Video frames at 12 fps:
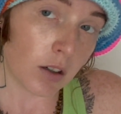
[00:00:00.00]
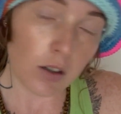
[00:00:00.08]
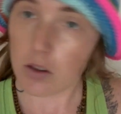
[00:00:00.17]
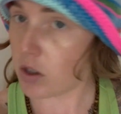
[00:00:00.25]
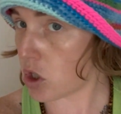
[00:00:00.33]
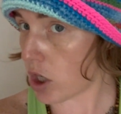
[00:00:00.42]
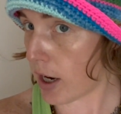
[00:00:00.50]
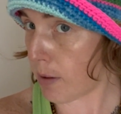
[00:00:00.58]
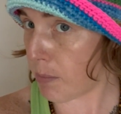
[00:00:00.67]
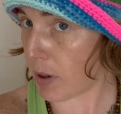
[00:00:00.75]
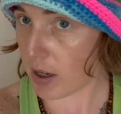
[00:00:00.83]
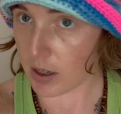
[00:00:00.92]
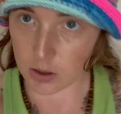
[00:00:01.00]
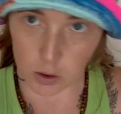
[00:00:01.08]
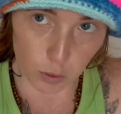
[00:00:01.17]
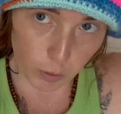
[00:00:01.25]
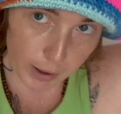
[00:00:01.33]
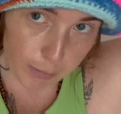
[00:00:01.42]
the shape is
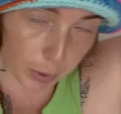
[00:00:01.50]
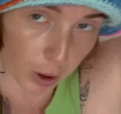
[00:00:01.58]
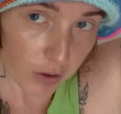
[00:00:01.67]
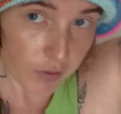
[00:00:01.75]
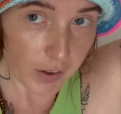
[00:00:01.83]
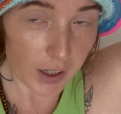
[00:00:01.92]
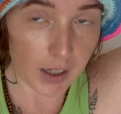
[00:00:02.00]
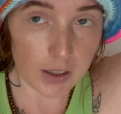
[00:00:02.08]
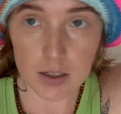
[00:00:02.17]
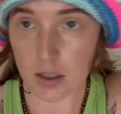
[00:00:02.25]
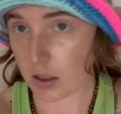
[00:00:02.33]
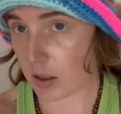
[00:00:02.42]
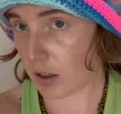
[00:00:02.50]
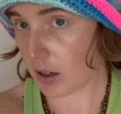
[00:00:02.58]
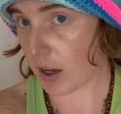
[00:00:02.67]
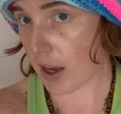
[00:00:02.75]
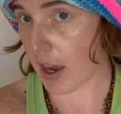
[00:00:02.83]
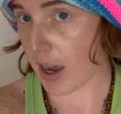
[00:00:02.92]
quite perfect
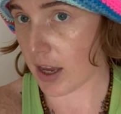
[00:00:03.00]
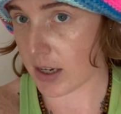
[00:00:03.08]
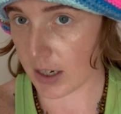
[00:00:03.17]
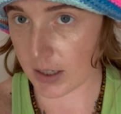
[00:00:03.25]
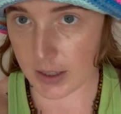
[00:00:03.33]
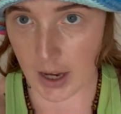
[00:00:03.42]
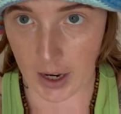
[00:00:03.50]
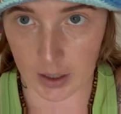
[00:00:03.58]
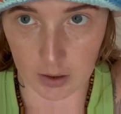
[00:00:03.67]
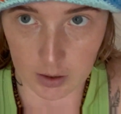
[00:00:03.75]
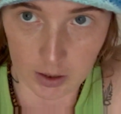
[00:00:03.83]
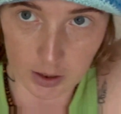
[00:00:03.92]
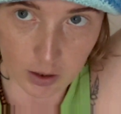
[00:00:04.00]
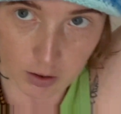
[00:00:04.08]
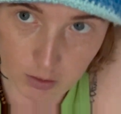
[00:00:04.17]
and exactly